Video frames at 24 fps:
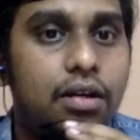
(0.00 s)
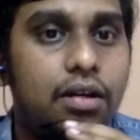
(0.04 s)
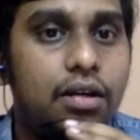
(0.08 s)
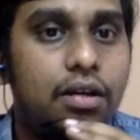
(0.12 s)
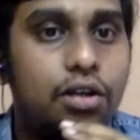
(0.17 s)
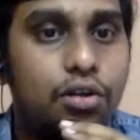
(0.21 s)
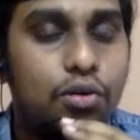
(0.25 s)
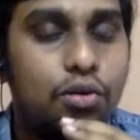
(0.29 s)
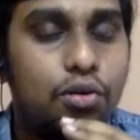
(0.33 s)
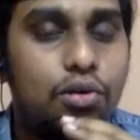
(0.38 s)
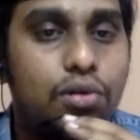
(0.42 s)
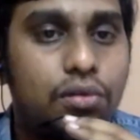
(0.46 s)

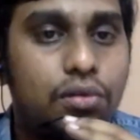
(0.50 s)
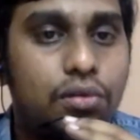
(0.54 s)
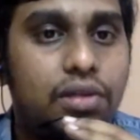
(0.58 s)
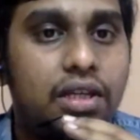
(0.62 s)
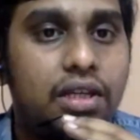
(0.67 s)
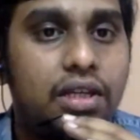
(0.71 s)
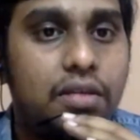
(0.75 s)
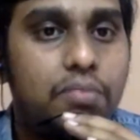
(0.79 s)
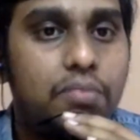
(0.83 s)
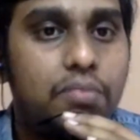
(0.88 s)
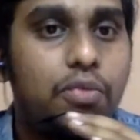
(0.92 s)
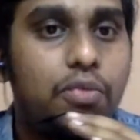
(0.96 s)
2 to
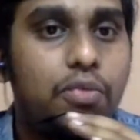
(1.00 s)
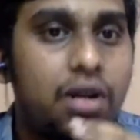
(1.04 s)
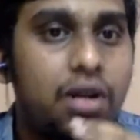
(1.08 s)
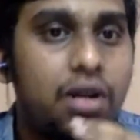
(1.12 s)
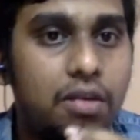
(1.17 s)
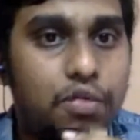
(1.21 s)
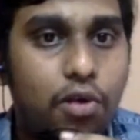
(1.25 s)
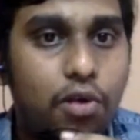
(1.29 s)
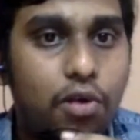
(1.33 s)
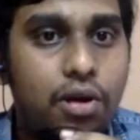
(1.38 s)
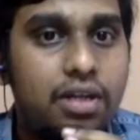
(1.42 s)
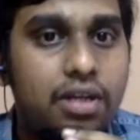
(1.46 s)
3
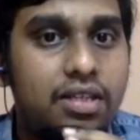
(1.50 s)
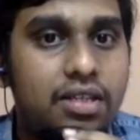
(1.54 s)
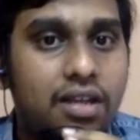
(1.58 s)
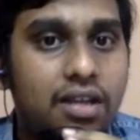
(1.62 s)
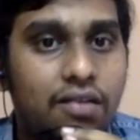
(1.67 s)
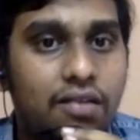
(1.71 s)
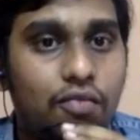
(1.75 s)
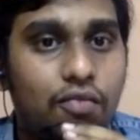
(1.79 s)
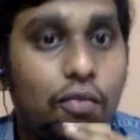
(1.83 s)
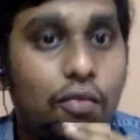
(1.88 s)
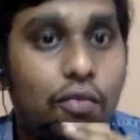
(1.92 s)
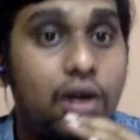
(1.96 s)
important points
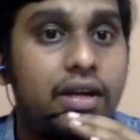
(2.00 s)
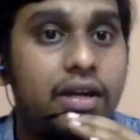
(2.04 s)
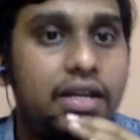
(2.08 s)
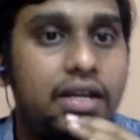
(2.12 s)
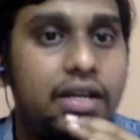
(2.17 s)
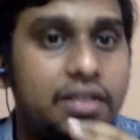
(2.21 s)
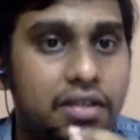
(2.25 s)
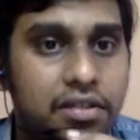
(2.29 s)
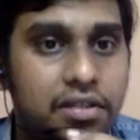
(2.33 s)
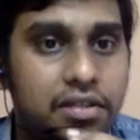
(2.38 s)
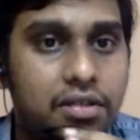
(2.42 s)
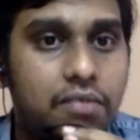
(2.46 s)
are
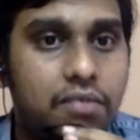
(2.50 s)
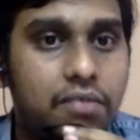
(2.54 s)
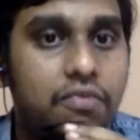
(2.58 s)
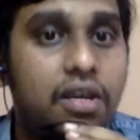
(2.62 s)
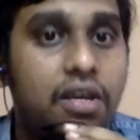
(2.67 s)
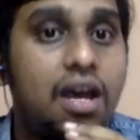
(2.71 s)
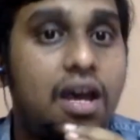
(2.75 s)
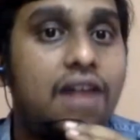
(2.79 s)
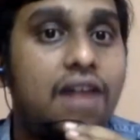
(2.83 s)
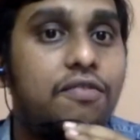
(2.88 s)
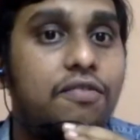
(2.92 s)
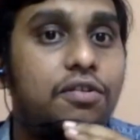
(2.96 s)
warning system.
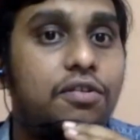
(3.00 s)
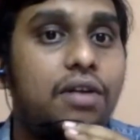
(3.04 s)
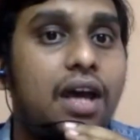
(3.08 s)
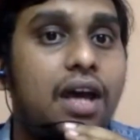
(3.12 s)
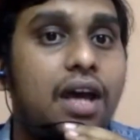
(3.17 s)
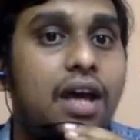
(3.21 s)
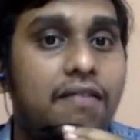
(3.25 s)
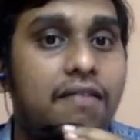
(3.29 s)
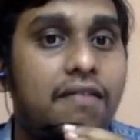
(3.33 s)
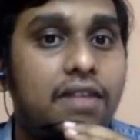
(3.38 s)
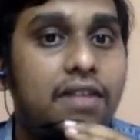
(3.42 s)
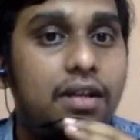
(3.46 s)
We have to
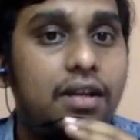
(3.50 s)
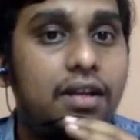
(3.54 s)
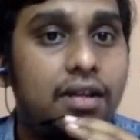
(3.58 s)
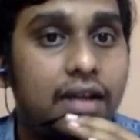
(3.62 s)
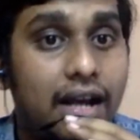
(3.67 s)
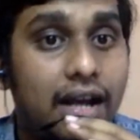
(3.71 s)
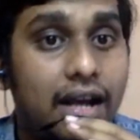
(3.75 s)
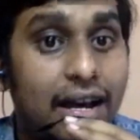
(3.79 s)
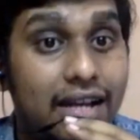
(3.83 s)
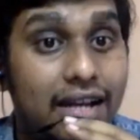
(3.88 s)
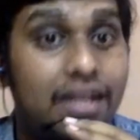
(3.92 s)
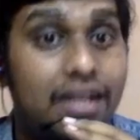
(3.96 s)
have an
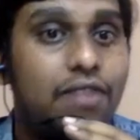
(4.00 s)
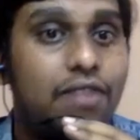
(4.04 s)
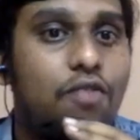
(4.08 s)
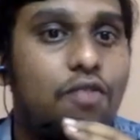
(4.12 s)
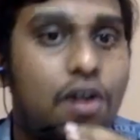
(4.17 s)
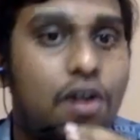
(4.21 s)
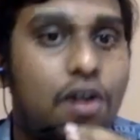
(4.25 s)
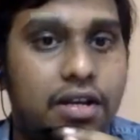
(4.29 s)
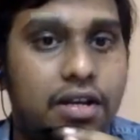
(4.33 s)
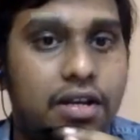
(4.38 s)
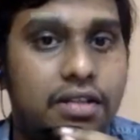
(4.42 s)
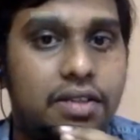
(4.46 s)
early
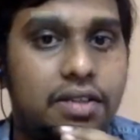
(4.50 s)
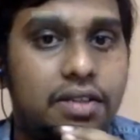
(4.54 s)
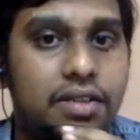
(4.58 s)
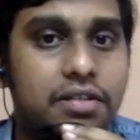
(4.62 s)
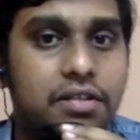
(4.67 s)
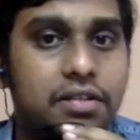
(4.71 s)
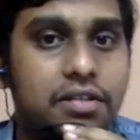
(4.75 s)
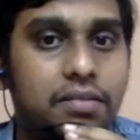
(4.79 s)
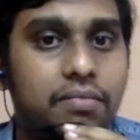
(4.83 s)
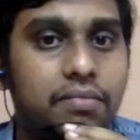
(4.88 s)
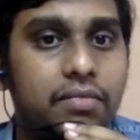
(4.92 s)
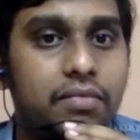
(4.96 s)
warning
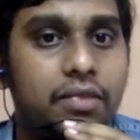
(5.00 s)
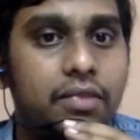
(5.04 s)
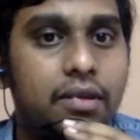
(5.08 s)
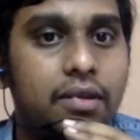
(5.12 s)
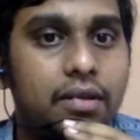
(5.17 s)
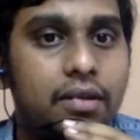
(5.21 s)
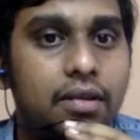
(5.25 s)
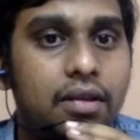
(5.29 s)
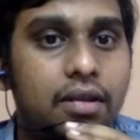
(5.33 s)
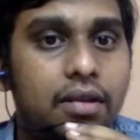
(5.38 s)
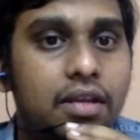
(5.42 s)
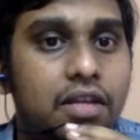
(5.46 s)
system.
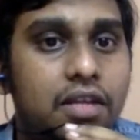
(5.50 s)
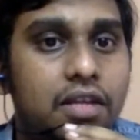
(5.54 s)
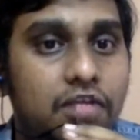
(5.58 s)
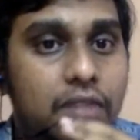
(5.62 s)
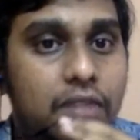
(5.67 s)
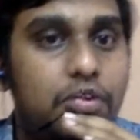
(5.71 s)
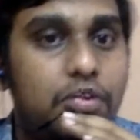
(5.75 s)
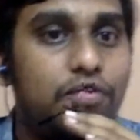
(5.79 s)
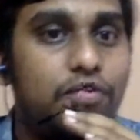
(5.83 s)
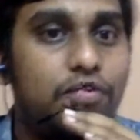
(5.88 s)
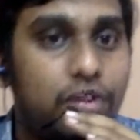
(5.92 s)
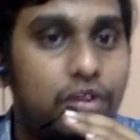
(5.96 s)

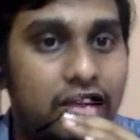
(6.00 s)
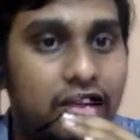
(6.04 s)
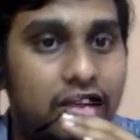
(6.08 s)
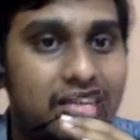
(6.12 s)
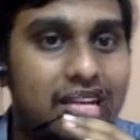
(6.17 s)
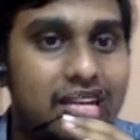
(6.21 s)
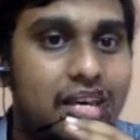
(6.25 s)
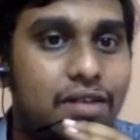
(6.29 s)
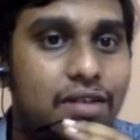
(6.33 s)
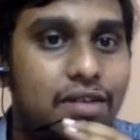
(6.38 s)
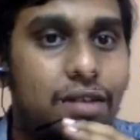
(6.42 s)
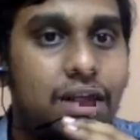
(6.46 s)
Even before the
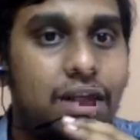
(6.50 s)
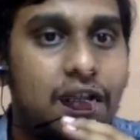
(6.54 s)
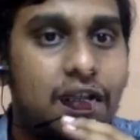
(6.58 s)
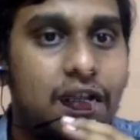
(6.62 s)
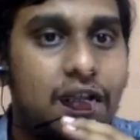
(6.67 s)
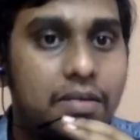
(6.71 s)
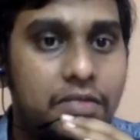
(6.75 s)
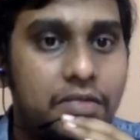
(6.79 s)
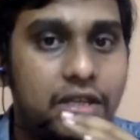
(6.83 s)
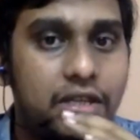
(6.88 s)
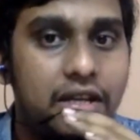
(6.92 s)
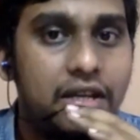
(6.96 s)
cyclone
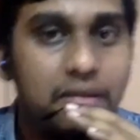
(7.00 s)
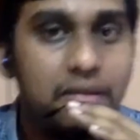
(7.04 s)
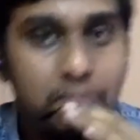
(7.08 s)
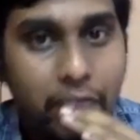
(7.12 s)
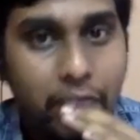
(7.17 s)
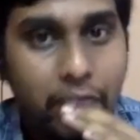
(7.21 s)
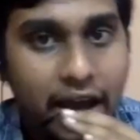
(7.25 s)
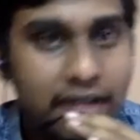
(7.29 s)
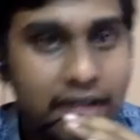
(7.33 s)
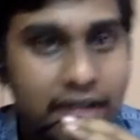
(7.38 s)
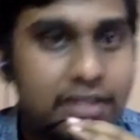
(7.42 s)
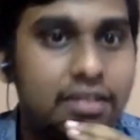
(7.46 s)
comes and
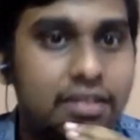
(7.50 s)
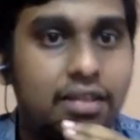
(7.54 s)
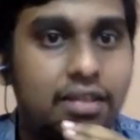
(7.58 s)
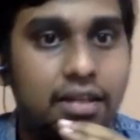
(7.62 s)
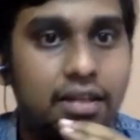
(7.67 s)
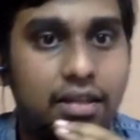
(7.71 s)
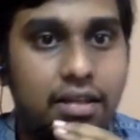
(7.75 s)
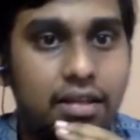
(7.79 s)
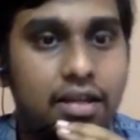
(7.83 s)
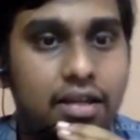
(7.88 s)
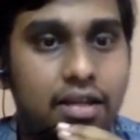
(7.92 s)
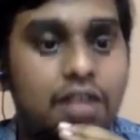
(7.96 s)
impacts
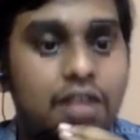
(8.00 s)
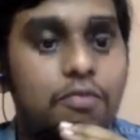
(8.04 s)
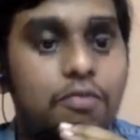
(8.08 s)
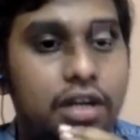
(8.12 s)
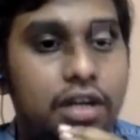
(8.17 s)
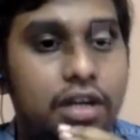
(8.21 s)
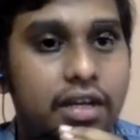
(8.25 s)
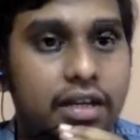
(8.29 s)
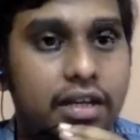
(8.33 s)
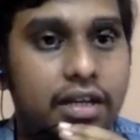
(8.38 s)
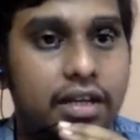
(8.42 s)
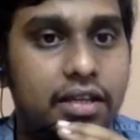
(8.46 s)
the
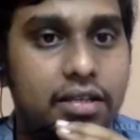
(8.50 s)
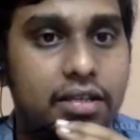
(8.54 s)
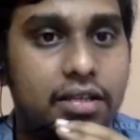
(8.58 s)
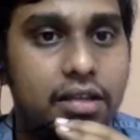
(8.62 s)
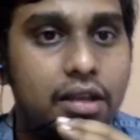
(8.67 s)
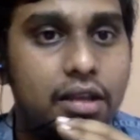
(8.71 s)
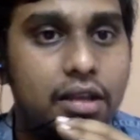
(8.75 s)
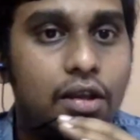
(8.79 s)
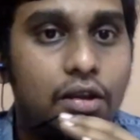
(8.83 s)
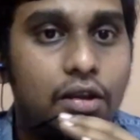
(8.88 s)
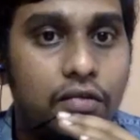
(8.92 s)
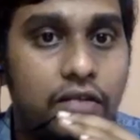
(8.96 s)
communities,
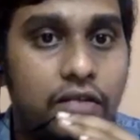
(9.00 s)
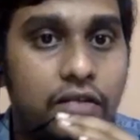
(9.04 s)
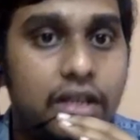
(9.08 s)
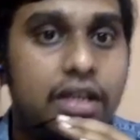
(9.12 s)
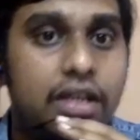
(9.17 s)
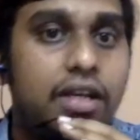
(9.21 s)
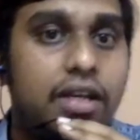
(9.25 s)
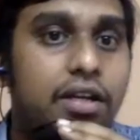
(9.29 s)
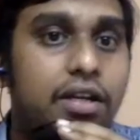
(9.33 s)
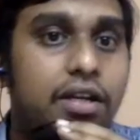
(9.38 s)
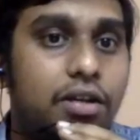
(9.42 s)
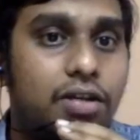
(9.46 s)
we
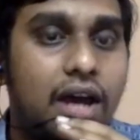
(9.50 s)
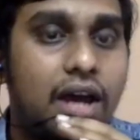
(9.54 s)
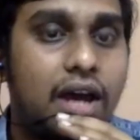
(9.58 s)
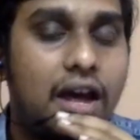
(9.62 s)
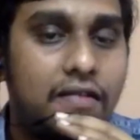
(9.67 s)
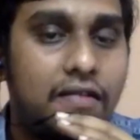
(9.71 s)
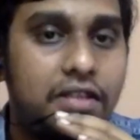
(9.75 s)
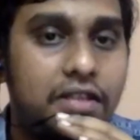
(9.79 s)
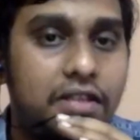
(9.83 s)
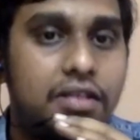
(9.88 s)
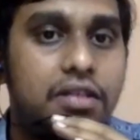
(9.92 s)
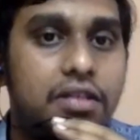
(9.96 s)
need to
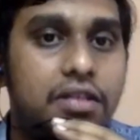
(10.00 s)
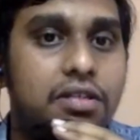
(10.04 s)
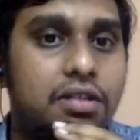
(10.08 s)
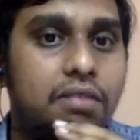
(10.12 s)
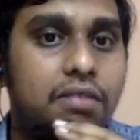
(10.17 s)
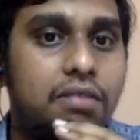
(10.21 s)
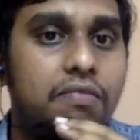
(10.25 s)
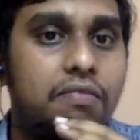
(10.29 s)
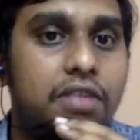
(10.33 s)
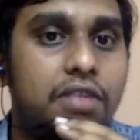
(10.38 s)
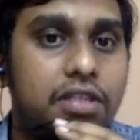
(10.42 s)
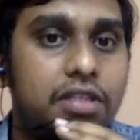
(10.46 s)
have a
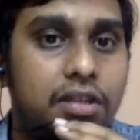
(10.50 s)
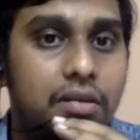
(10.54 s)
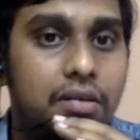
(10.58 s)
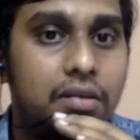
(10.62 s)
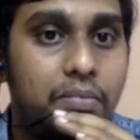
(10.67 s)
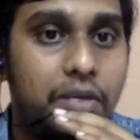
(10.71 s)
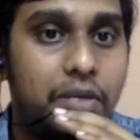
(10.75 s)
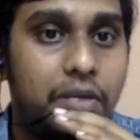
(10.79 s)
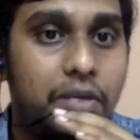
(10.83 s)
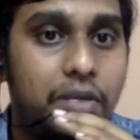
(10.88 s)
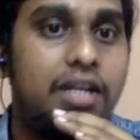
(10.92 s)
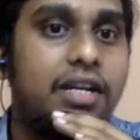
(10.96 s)
system which
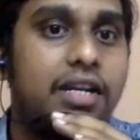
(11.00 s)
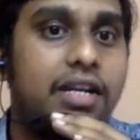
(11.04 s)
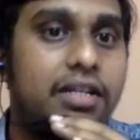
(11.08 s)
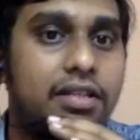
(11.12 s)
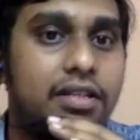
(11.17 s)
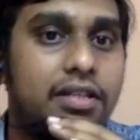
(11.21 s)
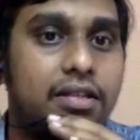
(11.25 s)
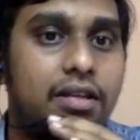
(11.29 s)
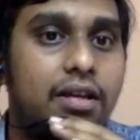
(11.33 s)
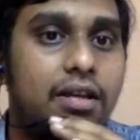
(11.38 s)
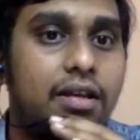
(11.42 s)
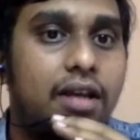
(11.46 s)

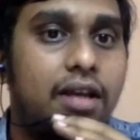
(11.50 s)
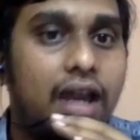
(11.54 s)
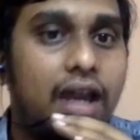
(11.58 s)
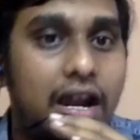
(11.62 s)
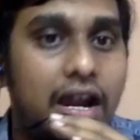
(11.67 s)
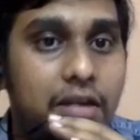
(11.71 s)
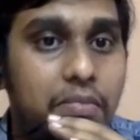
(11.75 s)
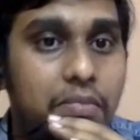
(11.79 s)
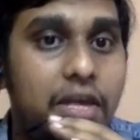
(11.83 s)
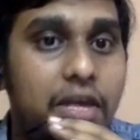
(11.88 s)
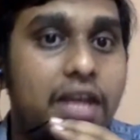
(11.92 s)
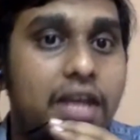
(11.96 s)
predicts
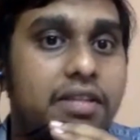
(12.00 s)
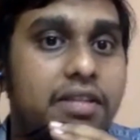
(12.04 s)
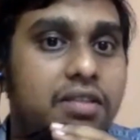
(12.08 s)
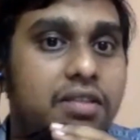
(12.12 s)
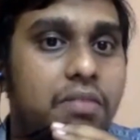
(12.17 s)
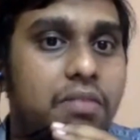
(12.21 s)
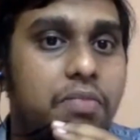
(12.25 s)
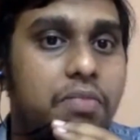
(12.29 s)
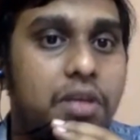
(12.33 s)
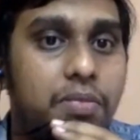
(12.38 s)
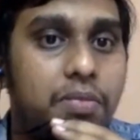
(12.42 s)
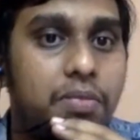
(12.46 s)
and makes
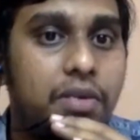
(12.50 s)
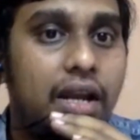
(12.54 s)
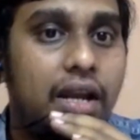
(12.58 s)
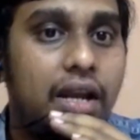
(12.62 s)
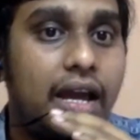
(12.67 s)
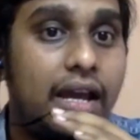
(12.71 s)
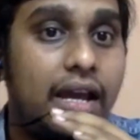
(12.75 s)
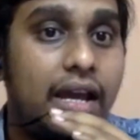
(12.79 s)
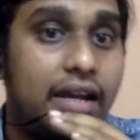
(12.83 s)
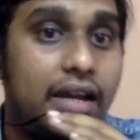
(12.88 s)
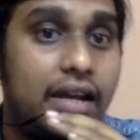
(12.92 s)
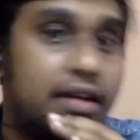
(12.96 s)
the people
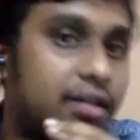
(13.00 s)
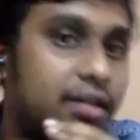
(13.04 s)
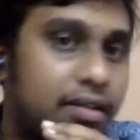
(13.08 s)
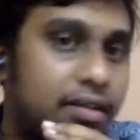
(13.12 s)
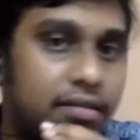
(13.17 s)
alert.